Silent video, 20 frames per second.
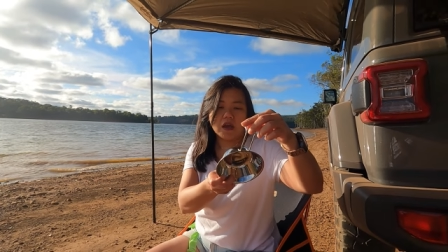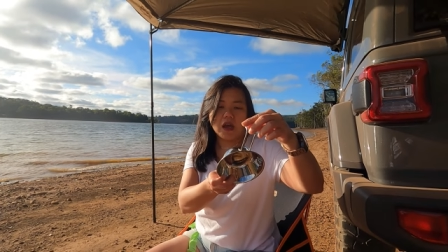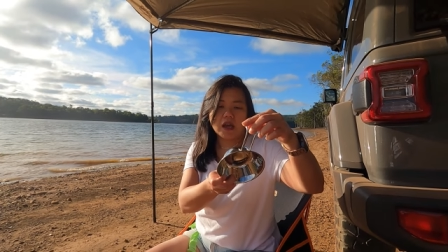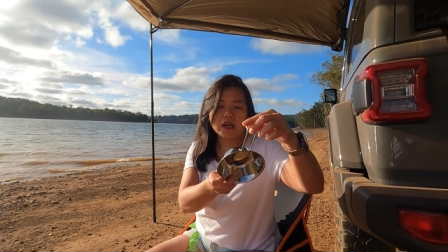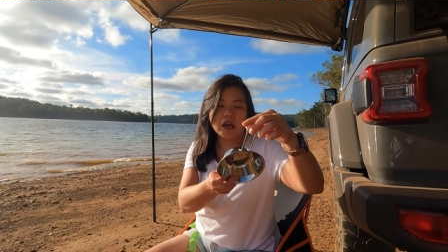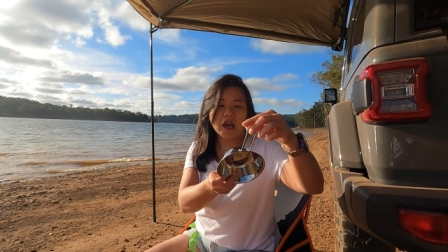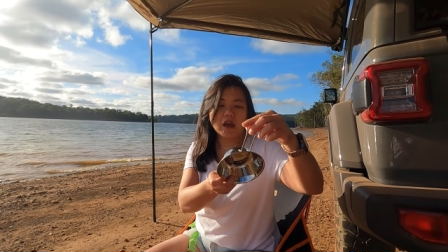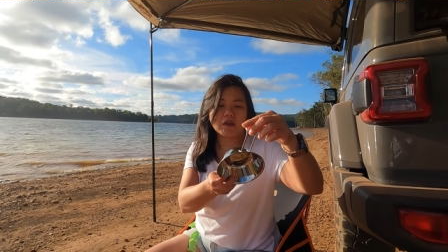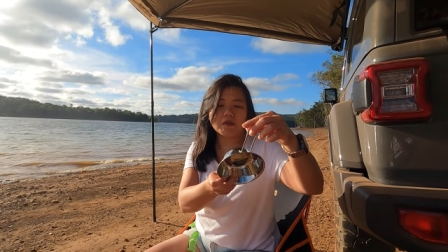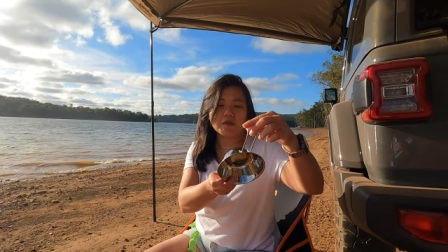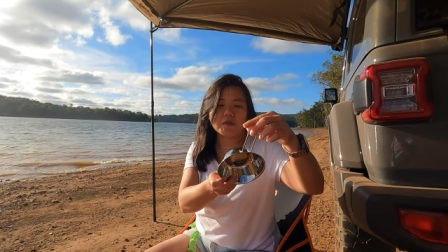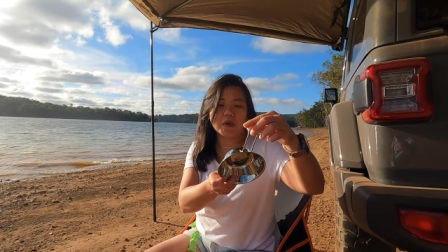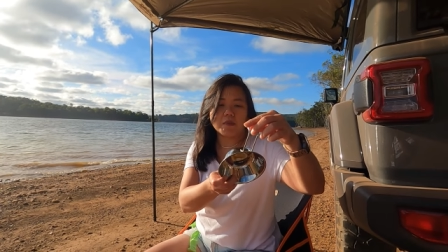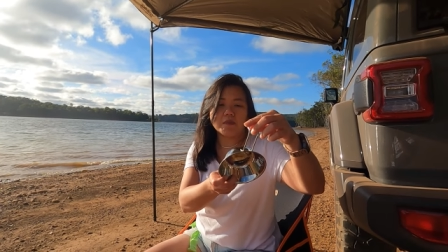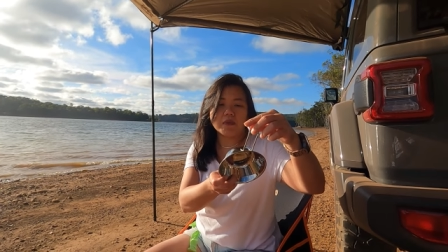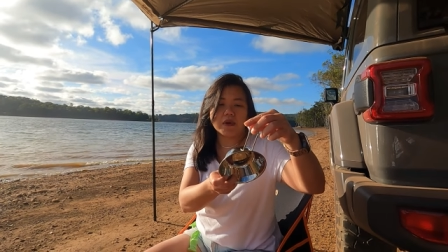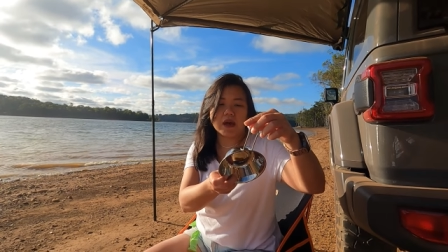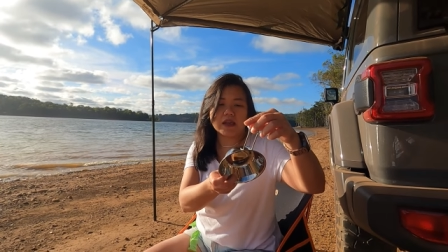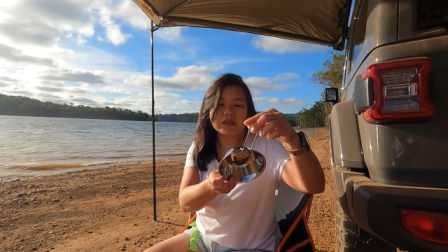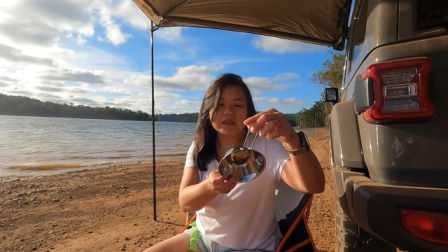I can't
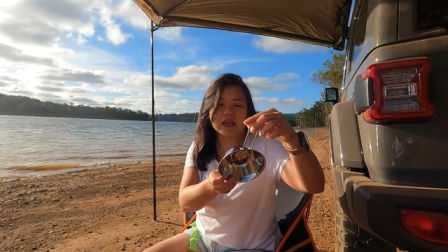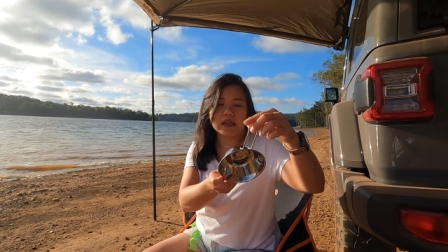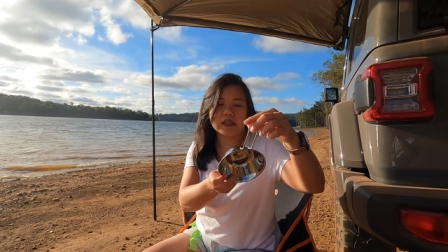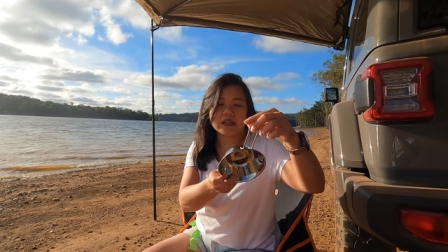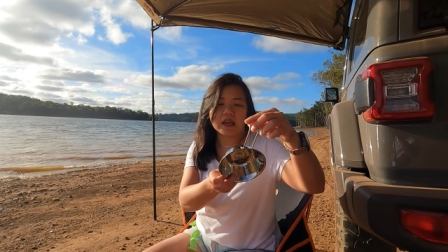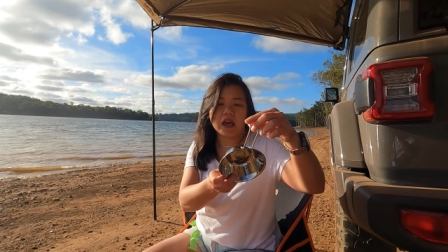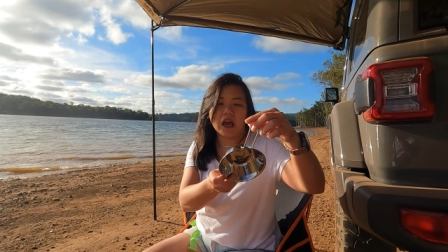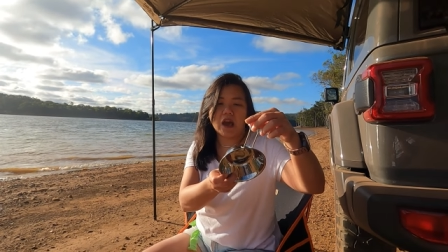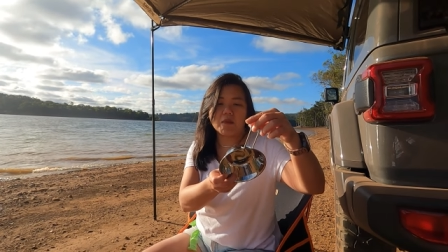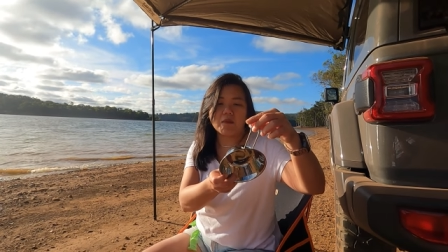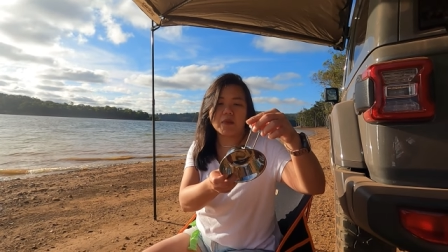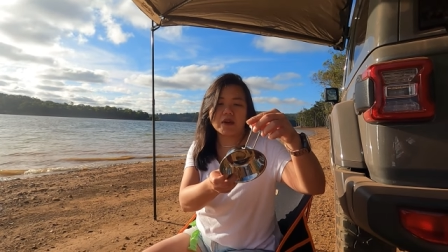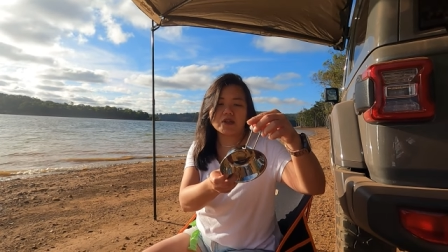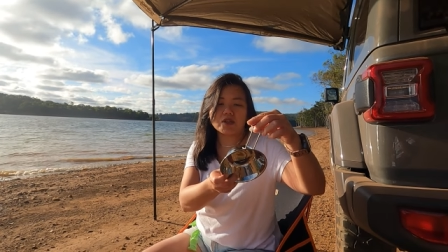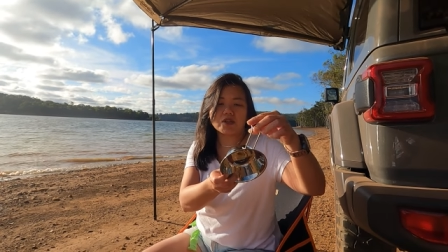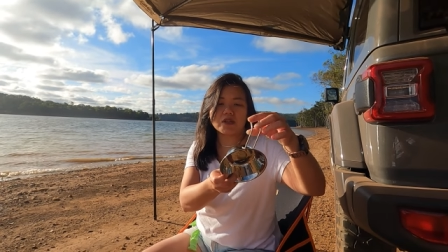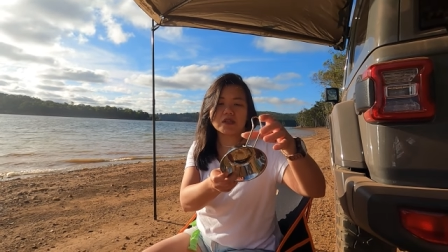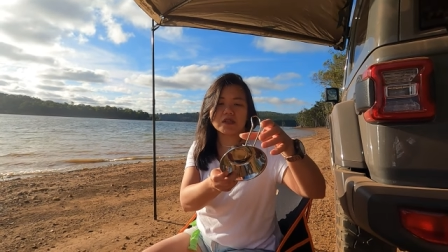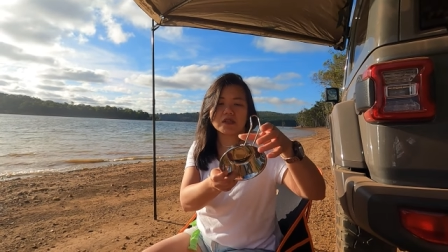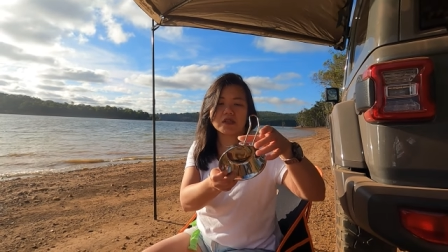remember exactly how much
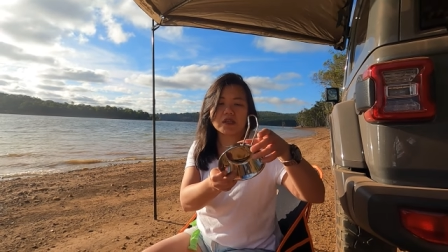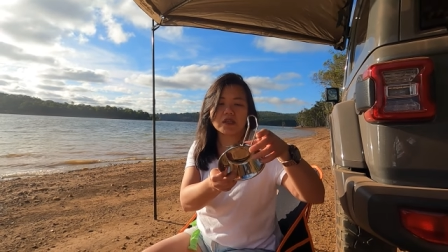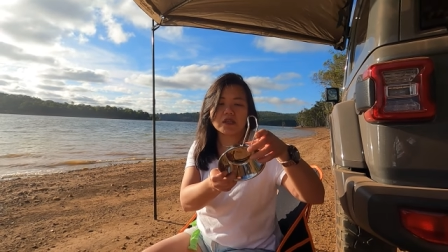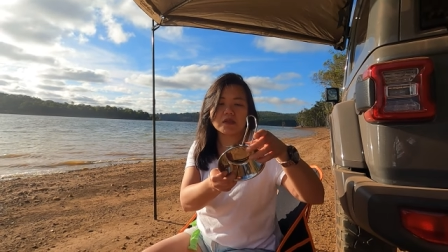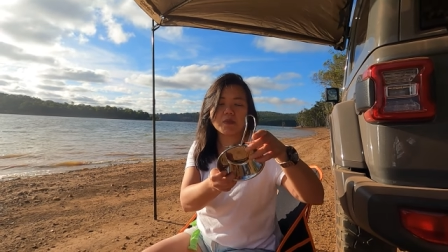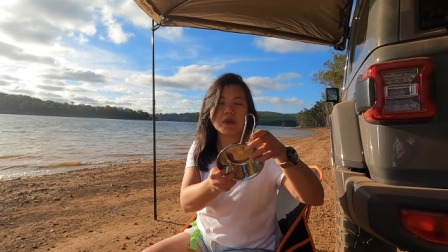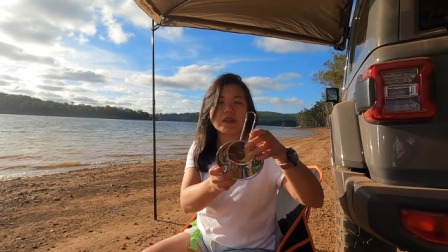this is,